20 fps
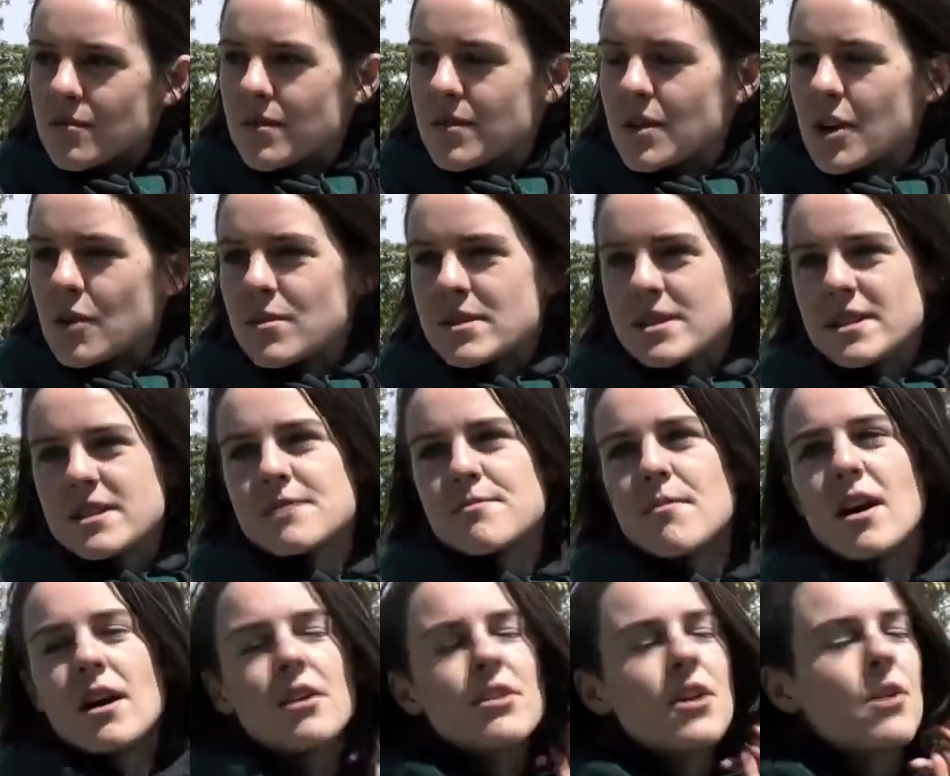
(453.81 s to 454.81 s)
there was
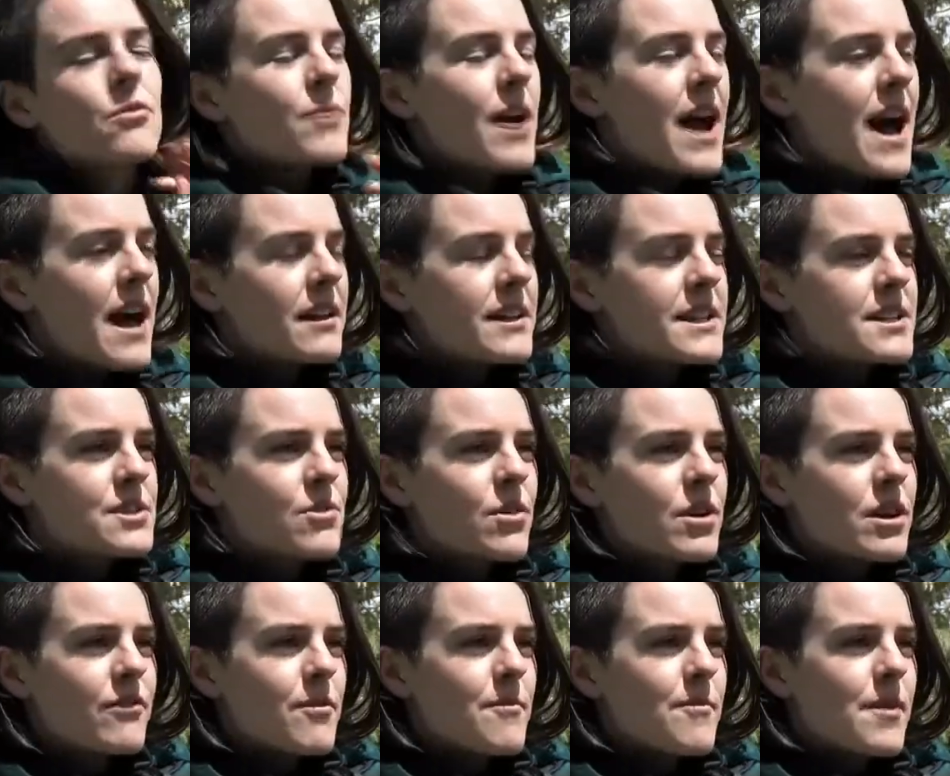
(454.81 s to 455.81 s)
a rally
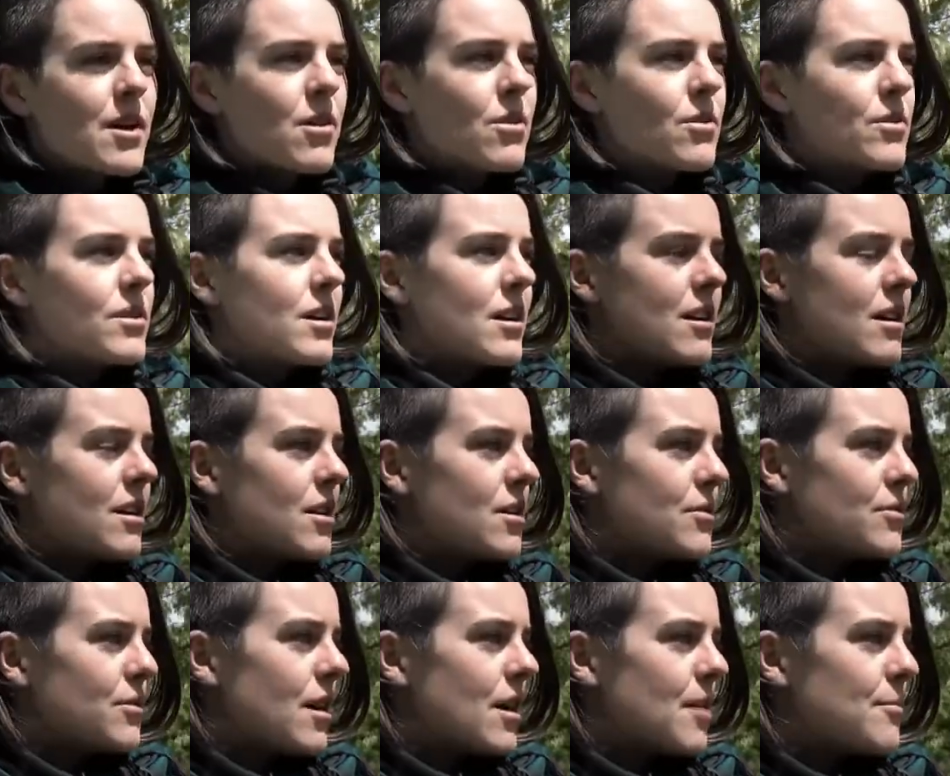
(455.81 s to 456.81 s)
sort of about
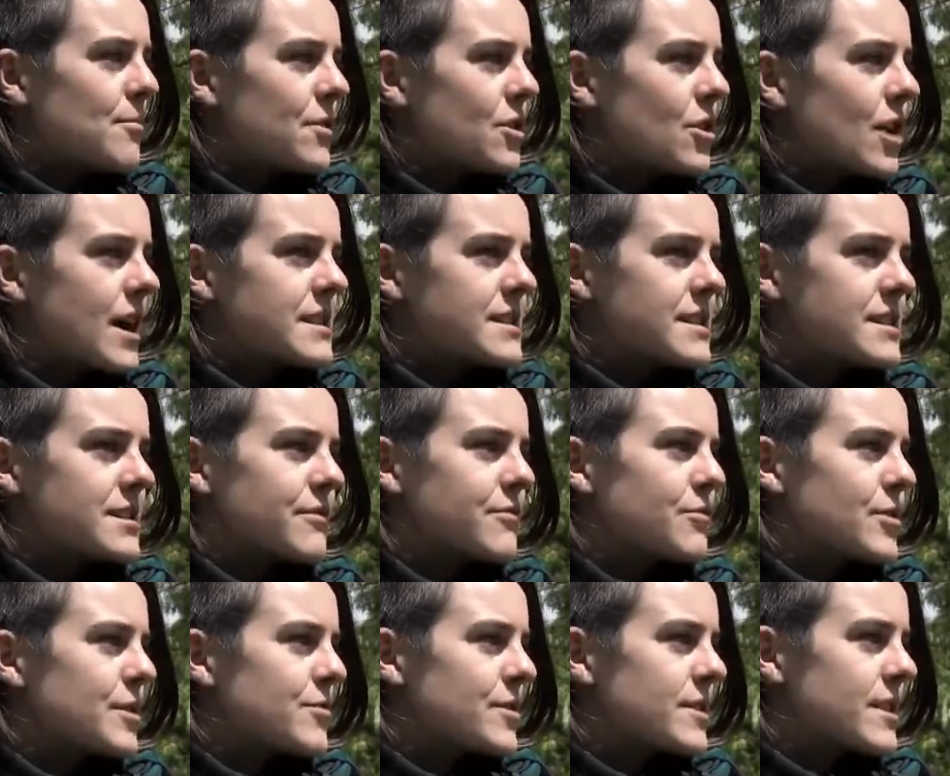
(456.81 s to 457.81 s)
a crisis of
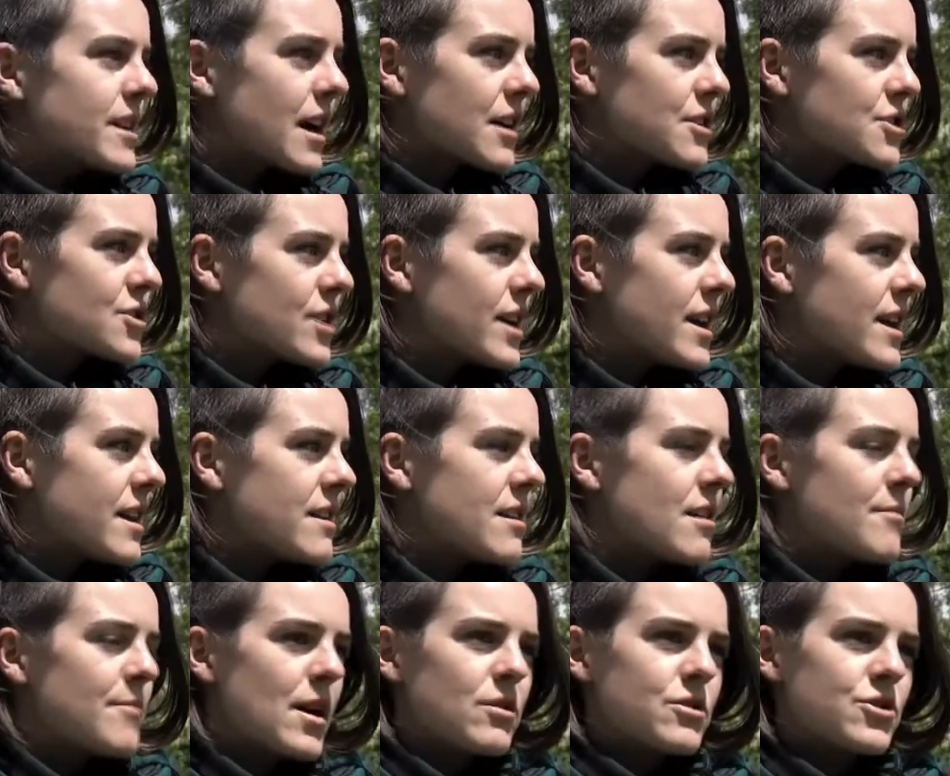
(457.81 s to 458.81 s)
reproduction,
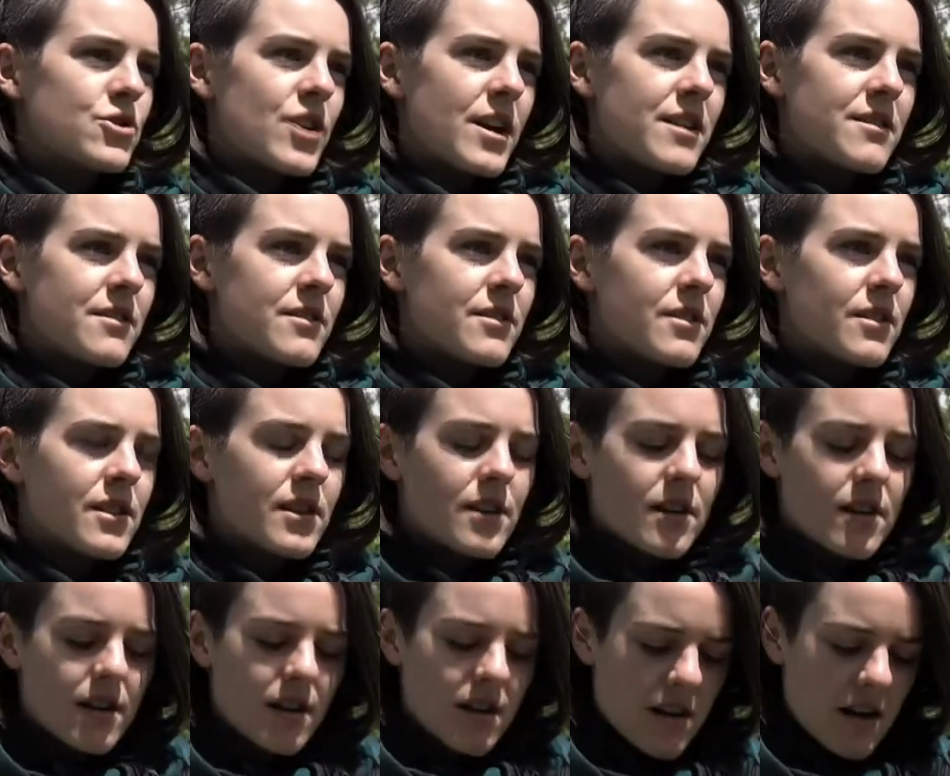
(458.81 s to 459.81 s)
about
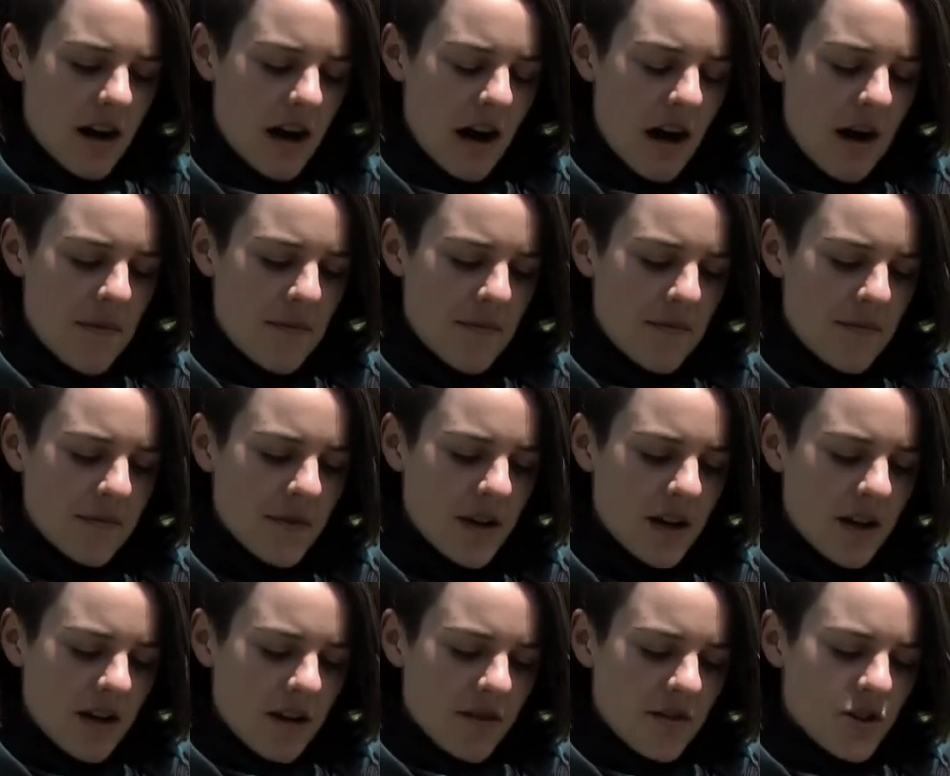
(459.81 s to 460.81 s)
gender,
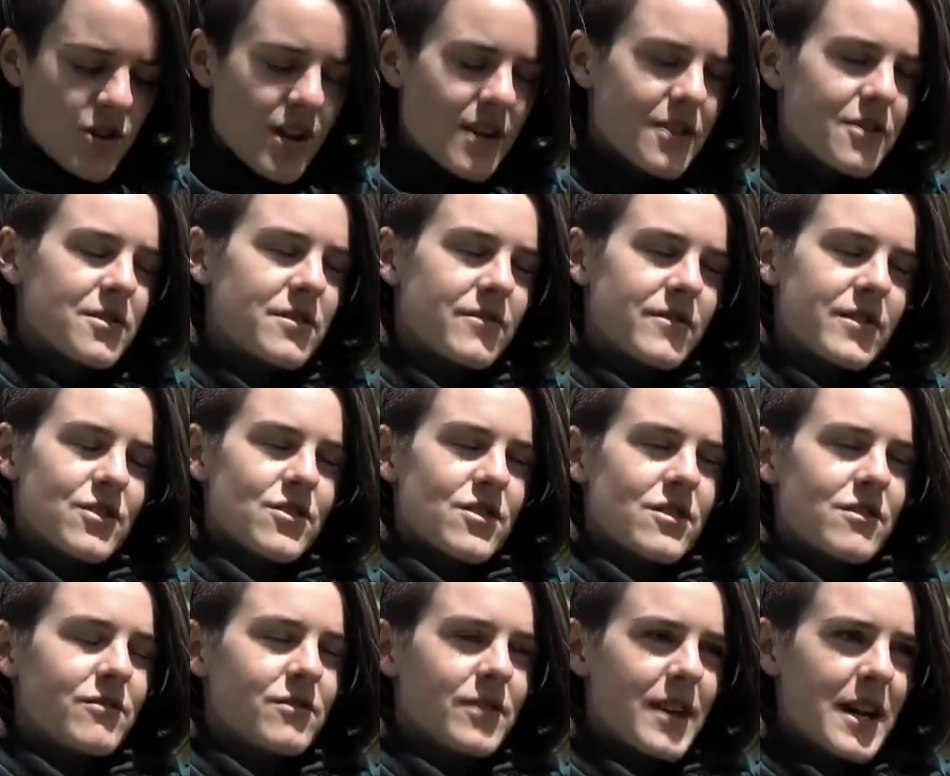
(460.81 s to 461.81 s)
the gender division
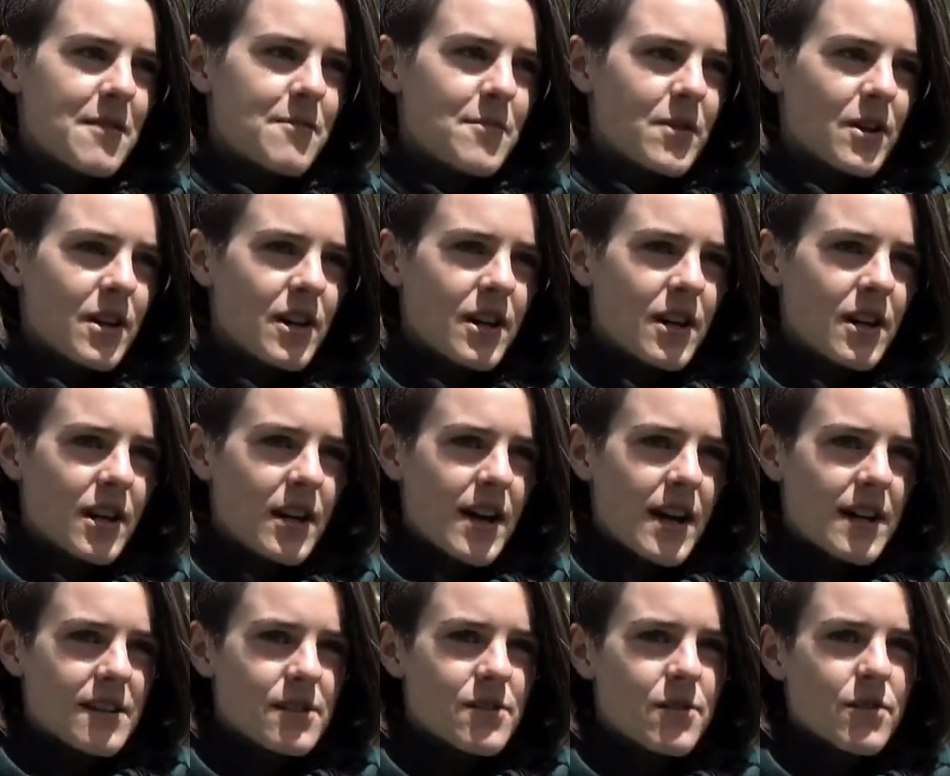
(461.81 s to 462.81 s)
of labor,
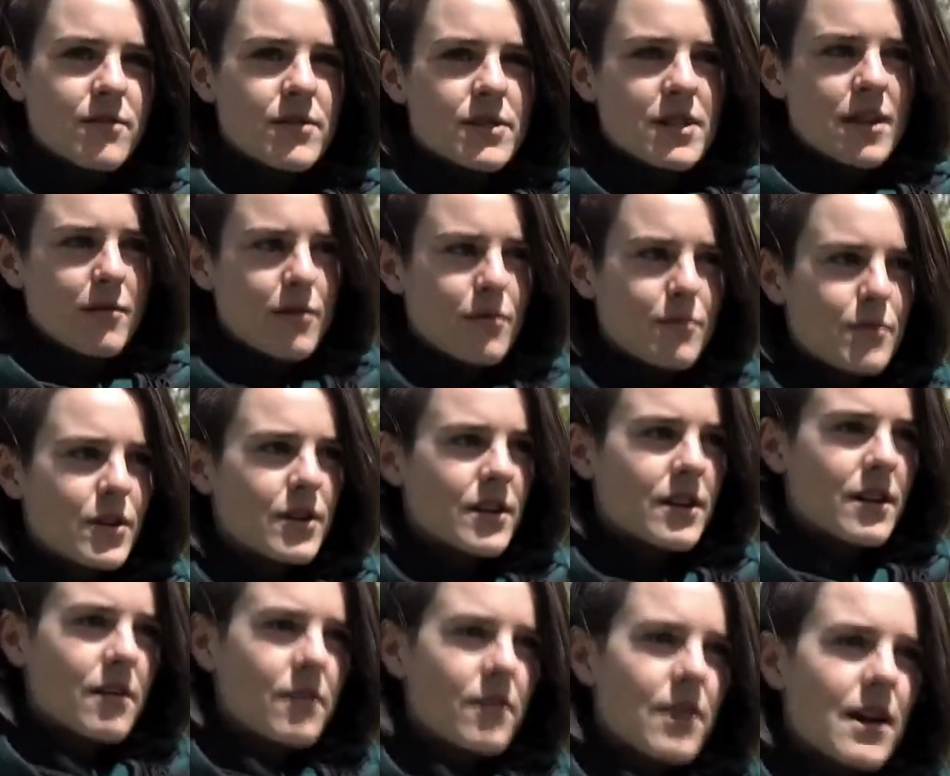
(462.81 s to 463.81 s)
and sort of a double
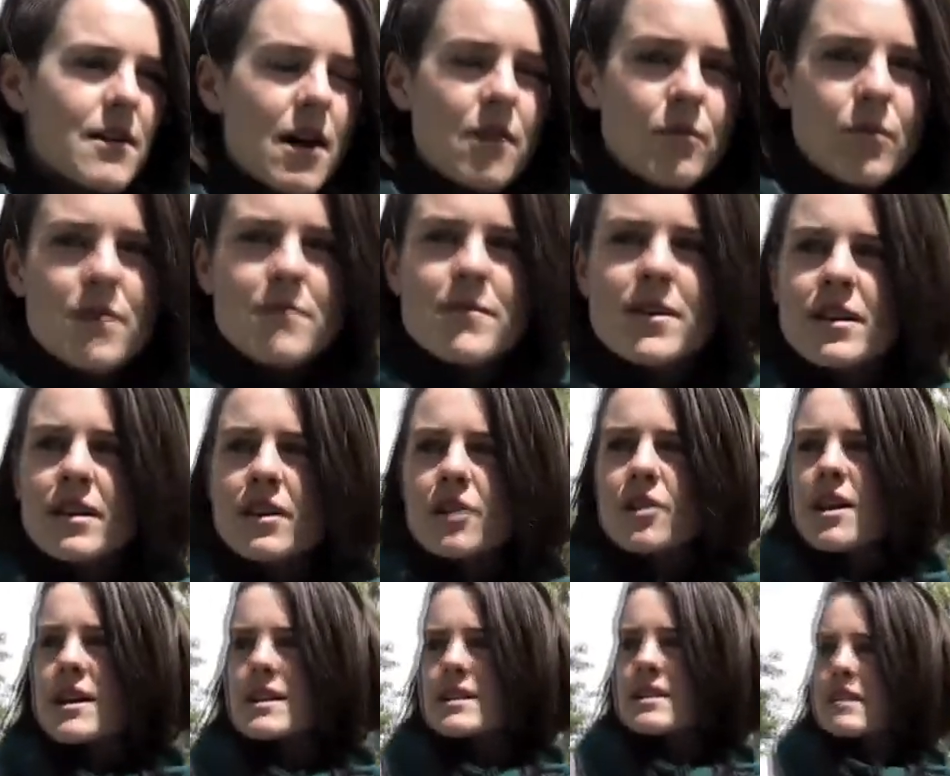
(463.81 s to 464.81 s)
burden on women in
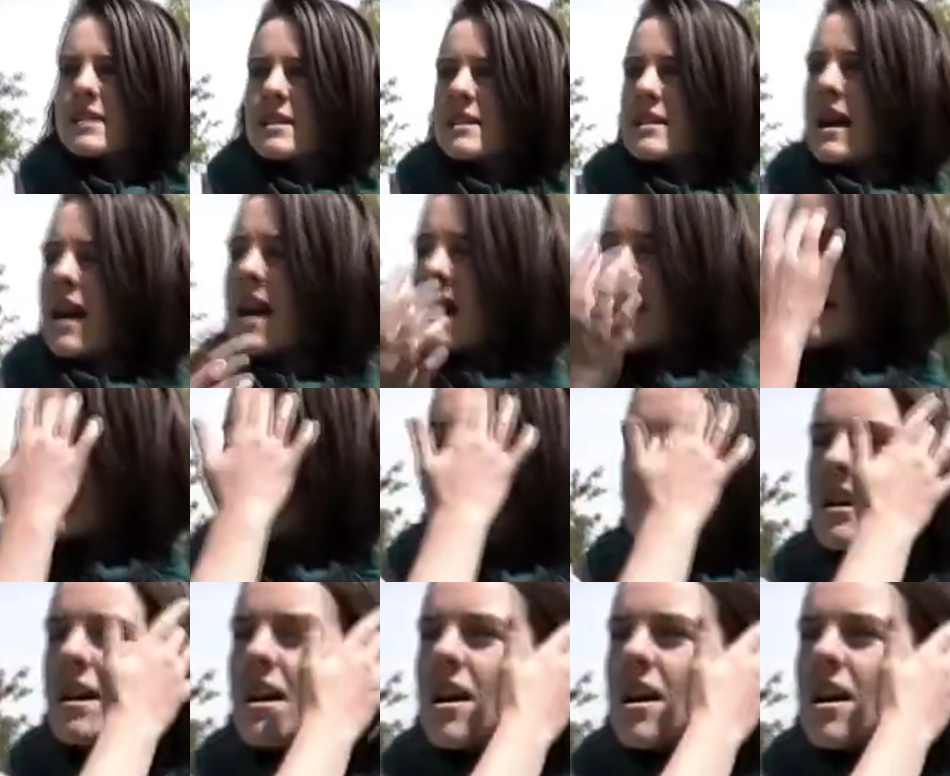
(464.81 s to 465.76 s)
crisis. And